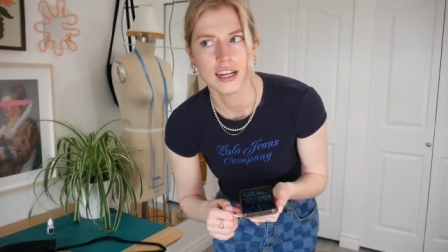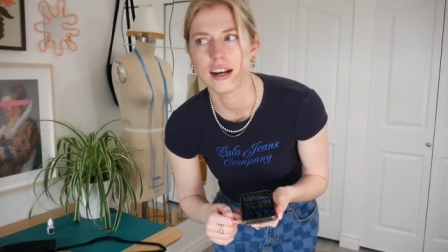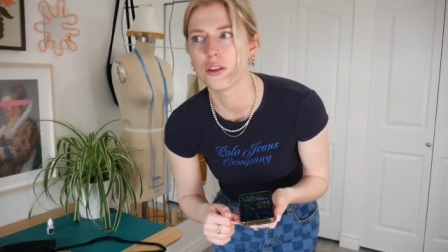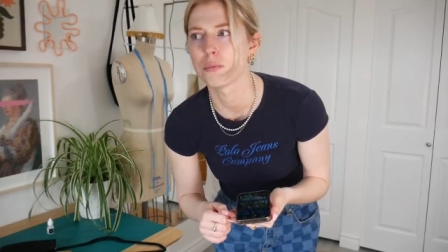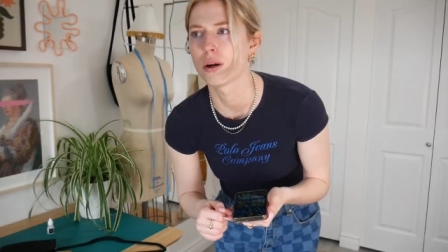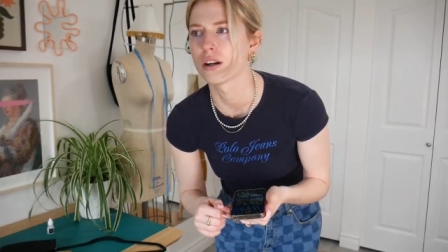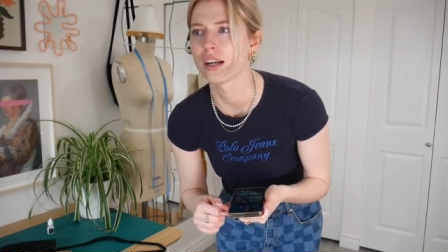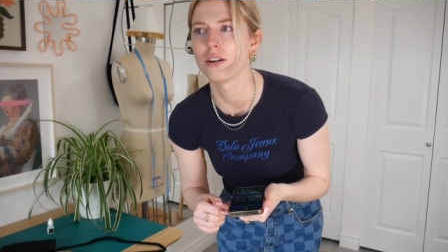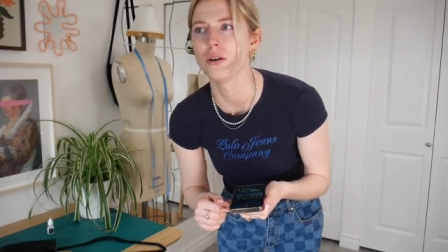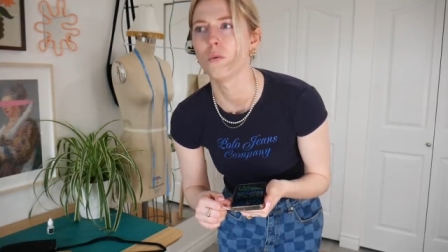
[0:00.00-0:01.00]
it out of the park.
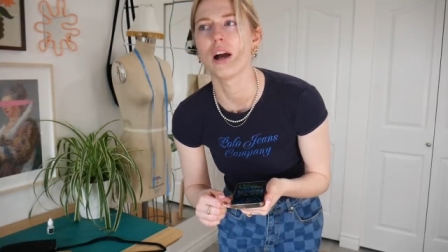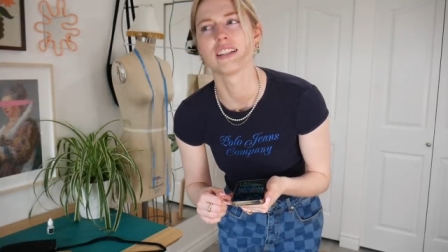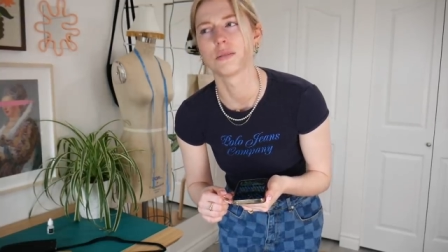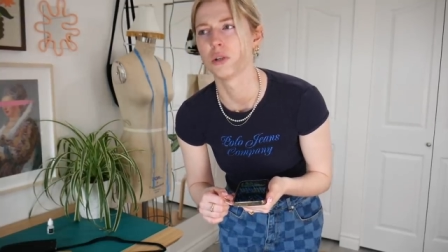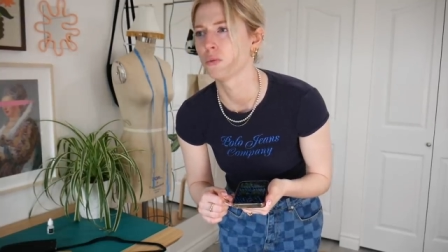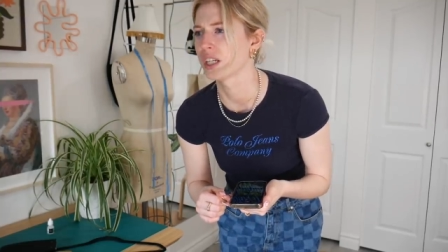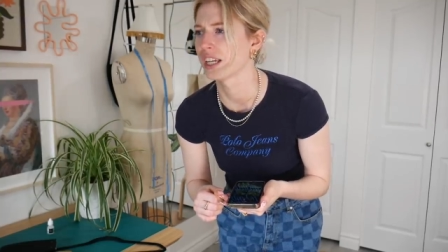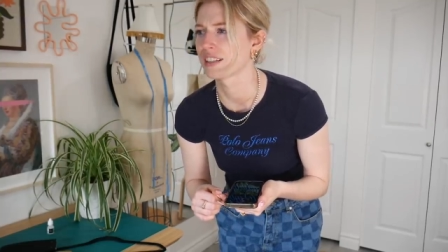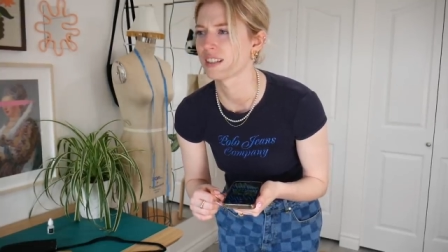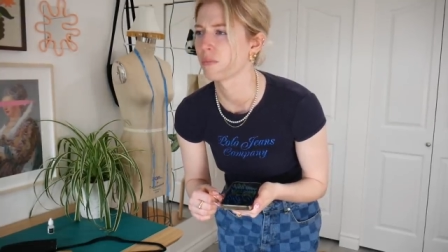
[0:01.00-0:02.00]
I don't know why someone would
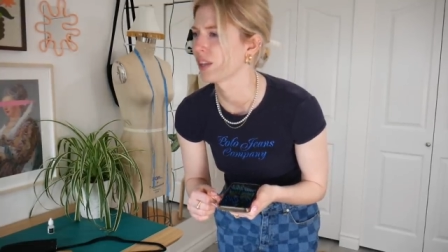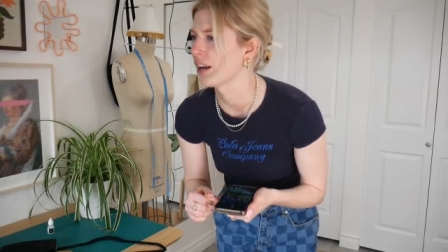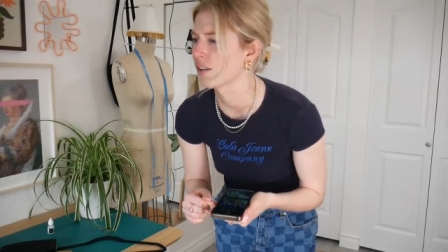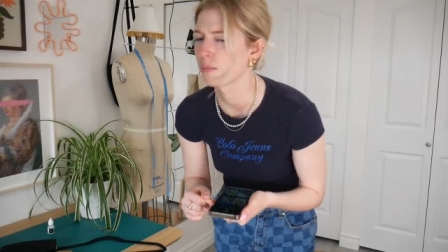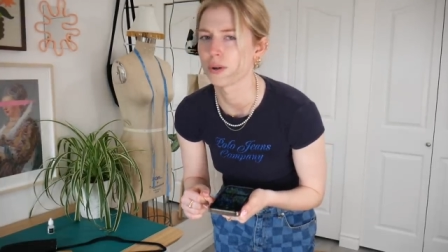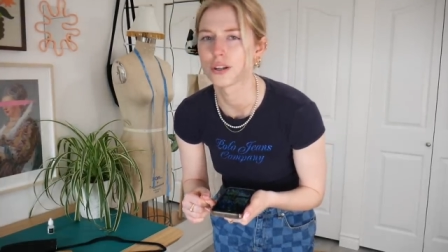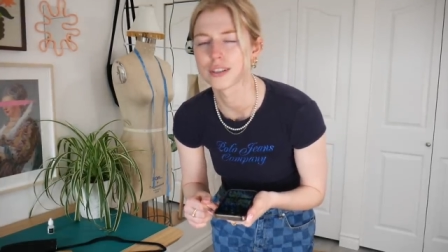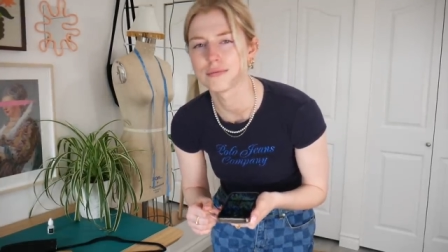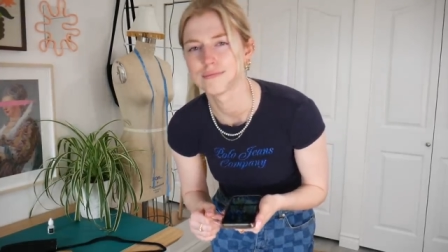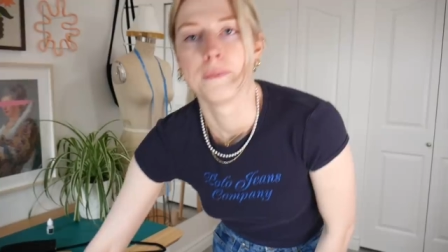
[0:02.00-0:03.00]
kick something out of the
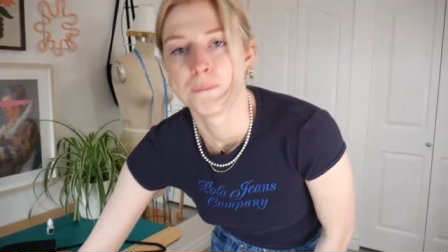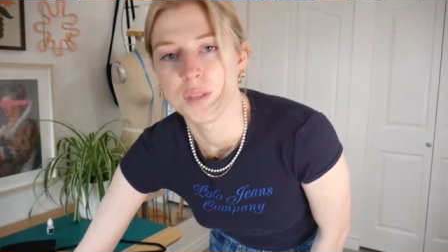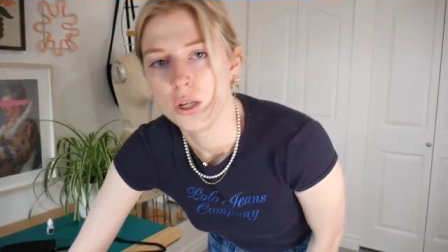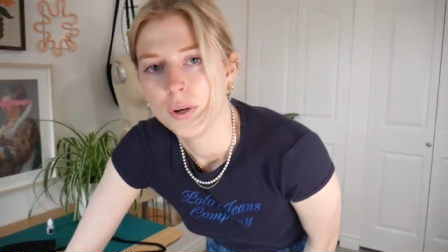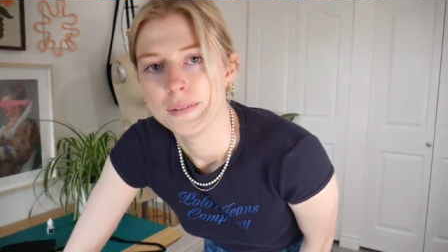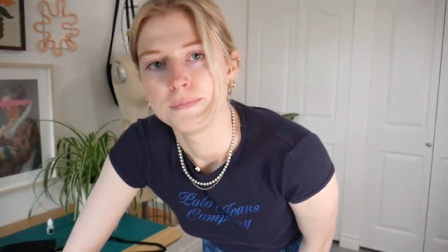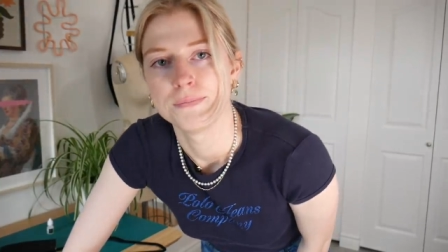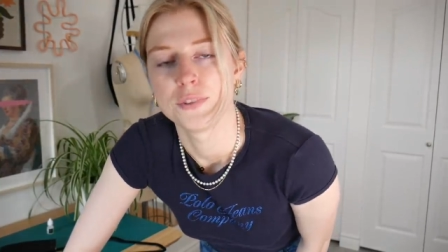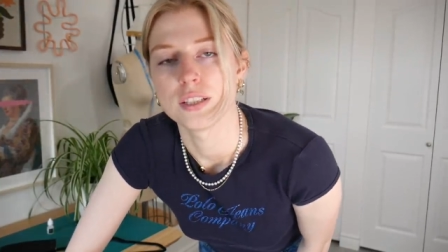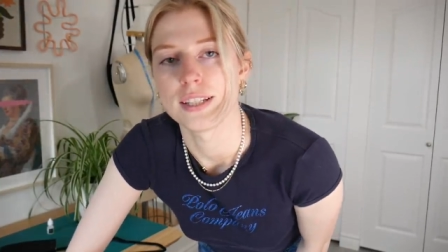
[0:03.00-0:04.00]
park. You know what? For this